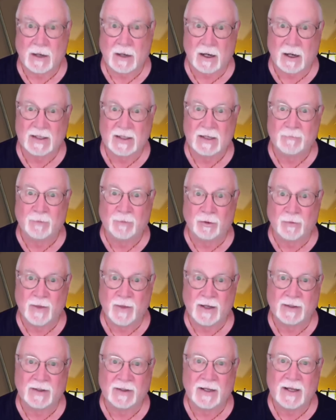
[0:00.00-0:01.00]

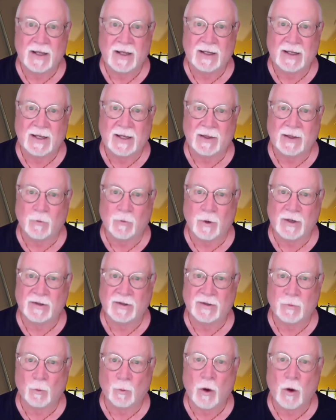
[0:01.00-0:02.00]
implemented, and the
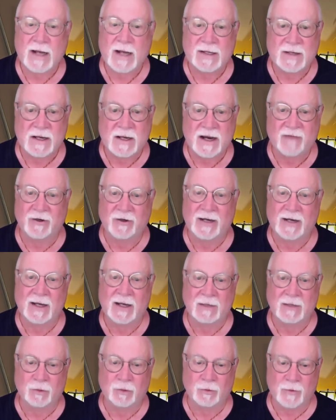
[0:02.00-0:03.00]
ones in white never
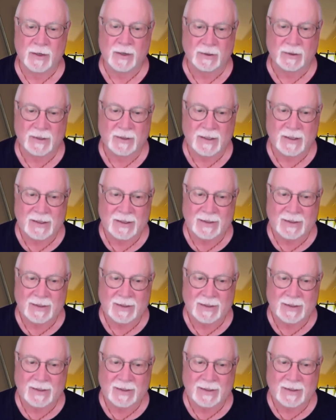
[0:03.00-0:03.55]
got implemented.